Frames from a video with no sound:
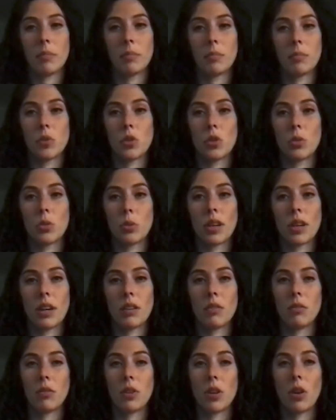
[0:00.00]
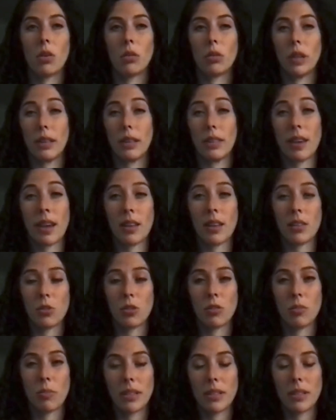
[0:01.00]
So we kind of know like that sort
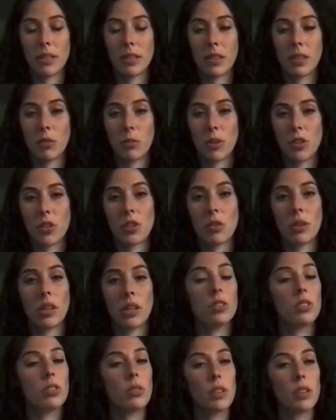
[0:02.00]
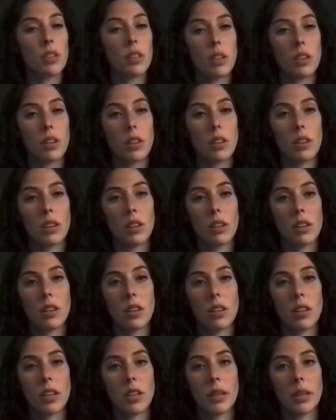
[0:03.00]
of basic information going into it.
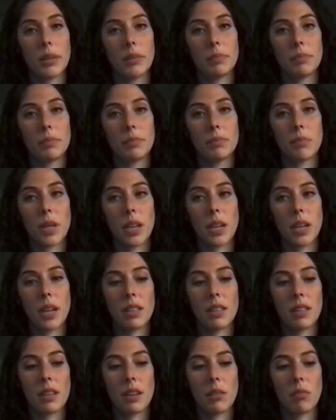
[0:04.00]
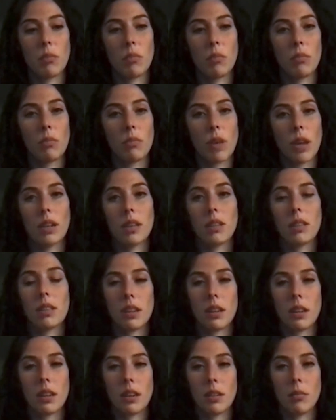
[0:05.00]
But anything
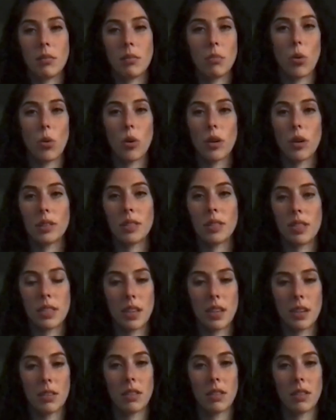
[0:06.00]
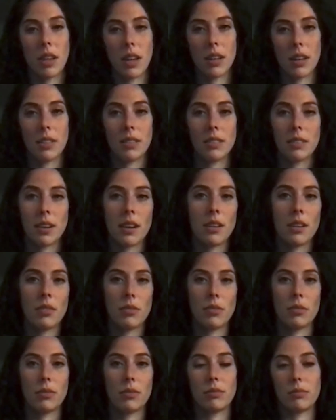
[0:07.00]
more detailed than that, it's kind
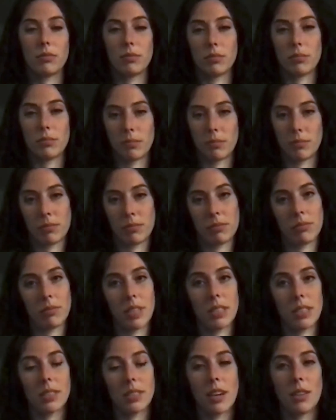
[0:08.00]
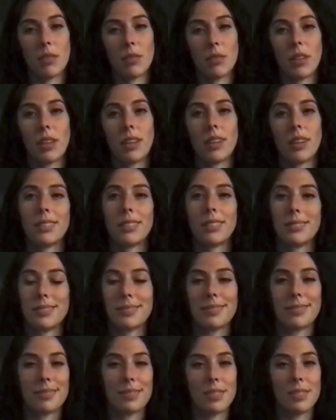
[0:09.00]
of like
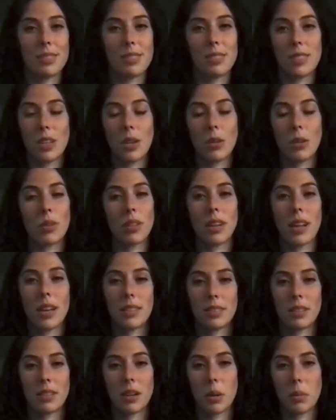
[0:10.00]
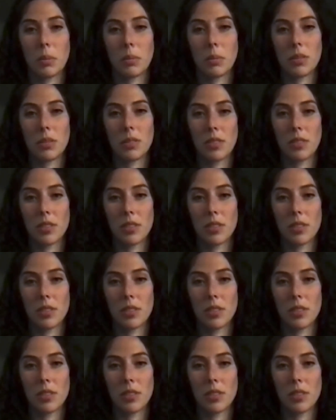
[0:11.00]
deal with it as it comes.